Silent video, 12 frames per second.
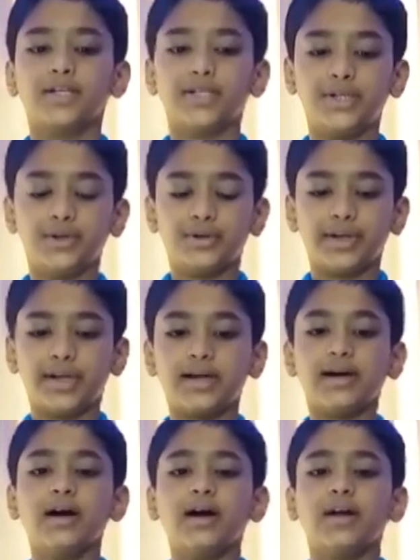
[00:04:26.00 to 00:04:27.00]
During
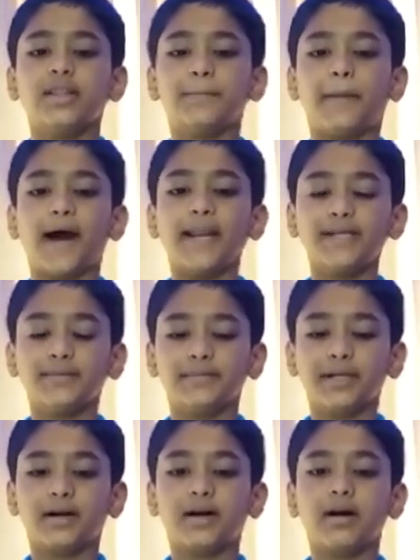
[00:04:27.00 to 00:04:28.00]
the pandemic,